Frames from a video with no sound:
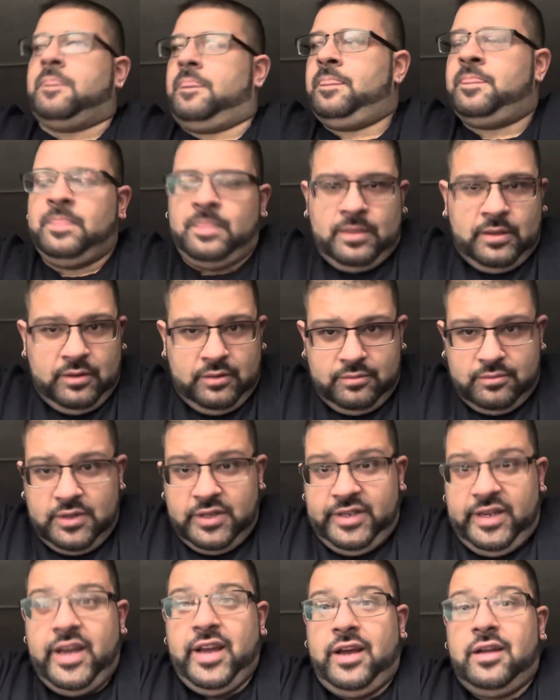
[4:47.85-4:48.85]

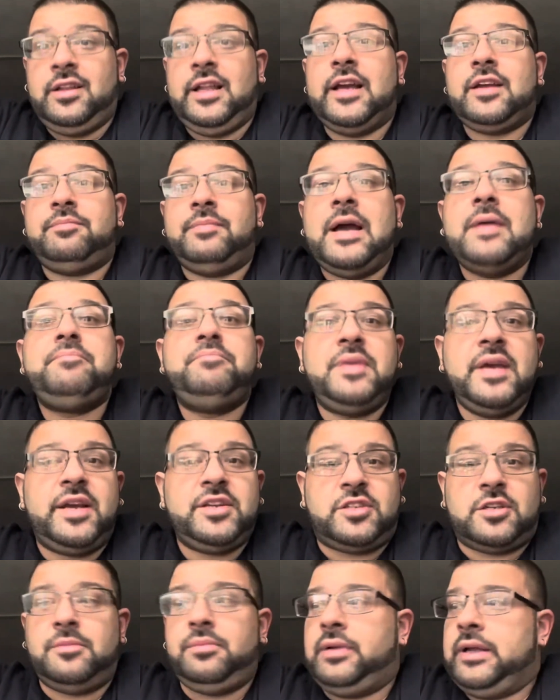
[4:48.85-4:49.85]
My
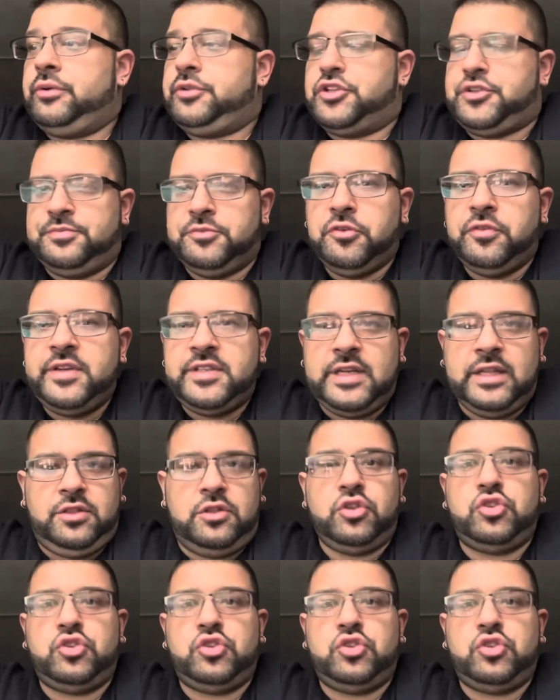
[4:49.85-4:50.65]
biggest complaint with this movie is that the